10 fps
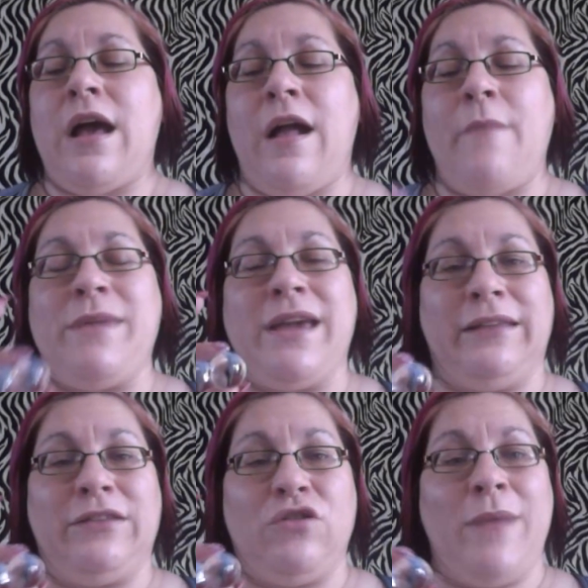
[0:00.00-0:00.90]

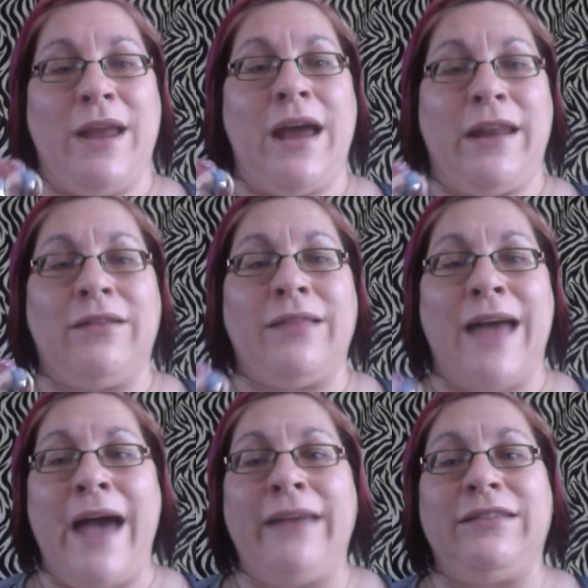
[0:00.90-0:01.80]
Because they're made out of
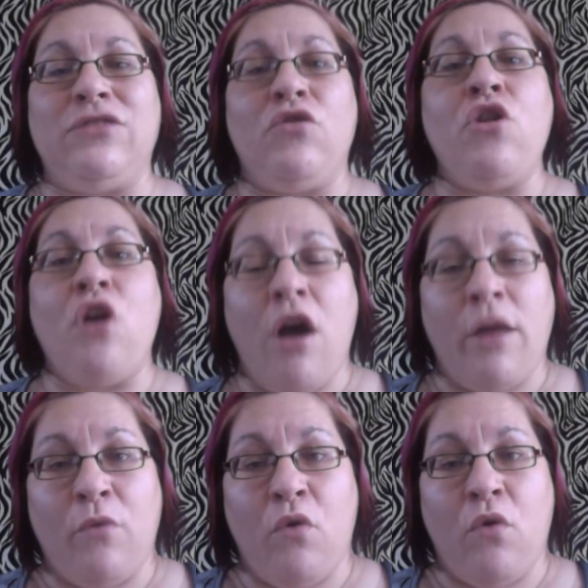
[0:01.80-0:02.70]
glass, they're
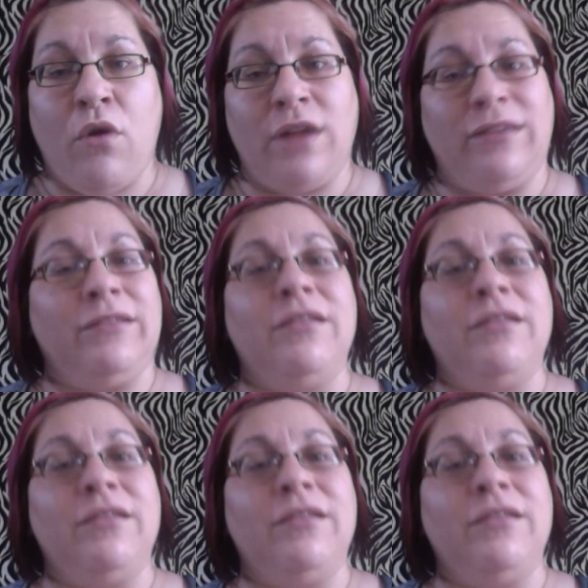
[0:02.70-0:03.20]
non-porous.